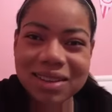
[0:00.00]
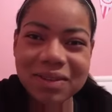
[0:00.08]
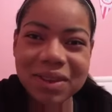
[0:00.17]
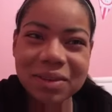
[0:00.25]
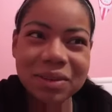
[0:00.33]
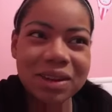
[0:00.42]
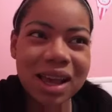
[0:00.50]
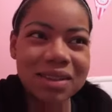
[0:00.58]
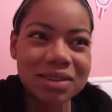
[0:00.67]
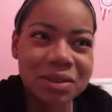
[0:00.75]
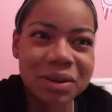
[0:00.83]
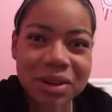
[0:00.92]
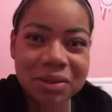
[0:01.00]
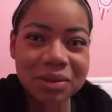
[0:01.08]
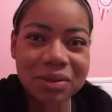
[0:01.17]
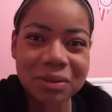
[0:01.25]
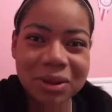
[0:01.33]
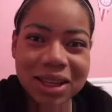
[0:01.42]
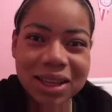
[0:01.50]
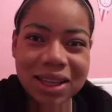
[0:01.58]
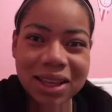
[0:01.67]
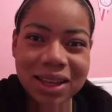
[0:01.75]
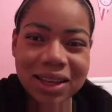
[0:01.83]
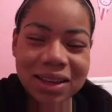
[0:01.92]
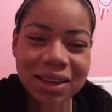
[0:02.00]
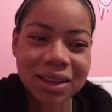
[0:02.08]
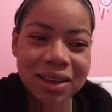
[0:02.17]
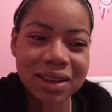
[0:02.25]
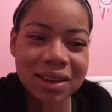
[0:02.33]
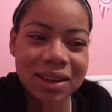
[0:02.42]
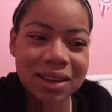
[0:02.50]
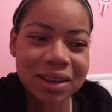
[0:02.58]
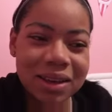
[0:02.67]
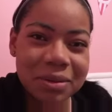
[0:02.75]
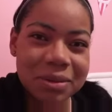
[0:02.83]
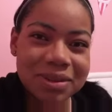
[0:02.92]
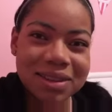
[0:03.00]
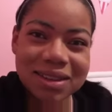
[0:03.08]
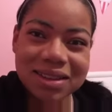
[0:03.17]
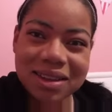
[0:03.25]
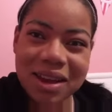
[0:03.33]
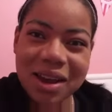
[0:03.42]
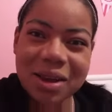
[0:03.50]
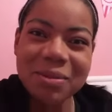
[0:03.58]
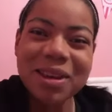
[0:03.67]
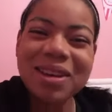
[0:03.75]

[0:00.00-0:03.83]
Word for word: even though you guys know I don't do anything most of the time